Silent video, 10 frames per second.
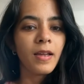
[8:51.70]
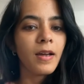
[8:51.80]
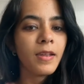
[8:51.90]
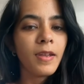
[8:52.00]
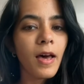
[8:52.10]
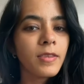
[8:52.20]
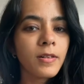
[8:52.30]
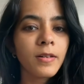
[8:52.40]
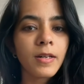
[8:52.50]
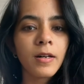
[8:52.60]

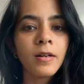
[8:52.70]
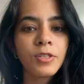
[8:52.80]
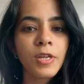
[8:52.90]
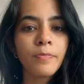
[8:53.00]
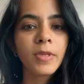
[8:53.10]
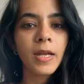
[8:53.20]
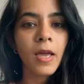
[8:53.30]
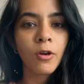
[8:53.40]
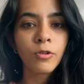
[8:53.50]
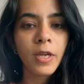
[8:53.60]
Another tip that
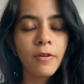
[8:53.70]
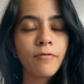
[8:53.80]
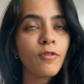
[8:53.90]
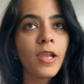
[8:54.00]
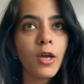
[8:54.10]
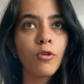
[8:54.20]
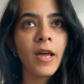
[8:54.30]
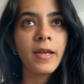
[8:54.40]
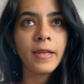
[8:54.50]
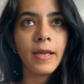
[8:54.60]
I could give for
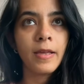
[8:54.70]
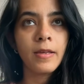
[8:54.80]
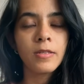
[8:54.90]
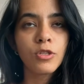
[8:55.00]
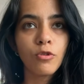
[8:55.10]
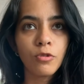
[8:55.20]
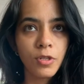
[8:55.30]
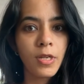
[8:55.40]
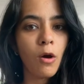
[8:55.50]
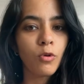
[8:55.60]
Legoland is you
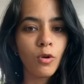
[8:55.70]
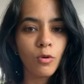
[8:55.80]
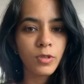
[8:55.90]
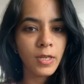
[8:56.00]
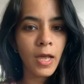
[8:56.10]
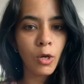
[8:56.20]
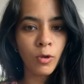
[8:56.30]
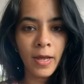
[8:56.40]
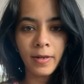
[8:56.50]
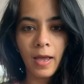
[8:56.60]
could download the
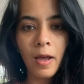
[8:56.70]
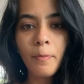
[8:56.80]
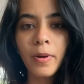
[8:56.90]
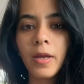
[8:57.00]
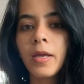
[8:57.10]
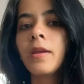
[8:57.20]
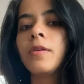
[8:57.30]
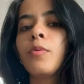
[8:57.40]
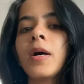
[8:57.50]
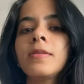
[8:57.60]
Legoland app in
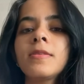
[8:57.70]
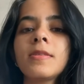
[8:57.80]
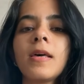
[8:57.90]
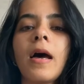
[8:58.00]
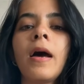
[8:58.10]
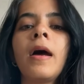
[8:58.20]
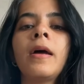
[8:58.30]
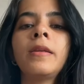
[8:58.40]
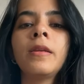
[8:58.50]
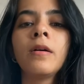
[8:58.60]
advance,
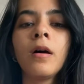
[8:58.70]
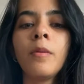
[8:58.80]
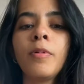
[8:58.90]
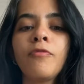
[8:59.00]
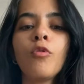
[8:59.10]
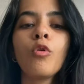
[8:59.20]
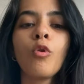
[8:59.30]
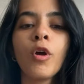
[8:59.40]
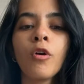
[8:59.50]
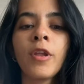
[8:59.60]
and before
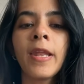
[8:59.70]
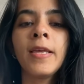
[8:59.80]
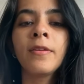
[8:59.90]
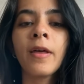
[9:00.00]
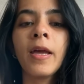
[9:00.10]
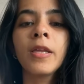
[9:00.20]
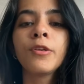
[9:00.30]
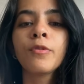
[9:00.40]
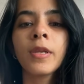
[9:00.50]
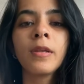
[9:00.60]
going on any ride,
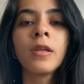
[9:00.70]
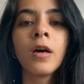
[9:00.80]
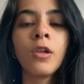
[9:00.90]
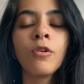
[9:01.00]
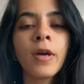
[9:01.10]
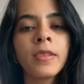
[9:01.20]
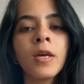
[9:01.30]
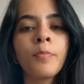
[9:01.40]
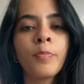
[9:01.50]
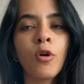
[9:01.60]
you can look at
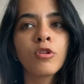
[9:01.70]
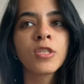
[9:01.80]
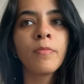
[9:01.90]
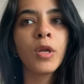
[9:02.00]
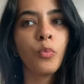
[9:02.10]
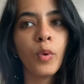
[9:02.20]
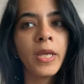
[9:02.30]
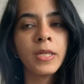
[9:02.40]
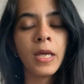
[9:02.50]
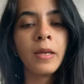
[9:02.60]
the approximate
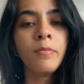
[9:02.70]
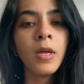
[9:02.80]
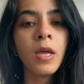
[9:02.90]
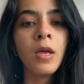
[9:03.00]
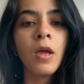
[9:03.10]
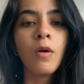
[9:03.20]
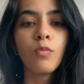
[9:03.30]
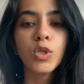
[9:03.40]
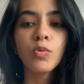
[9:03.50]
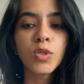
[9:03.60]
wait time,
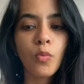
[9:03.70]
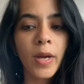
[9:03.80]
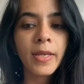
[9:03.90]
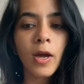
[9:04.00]
which was quite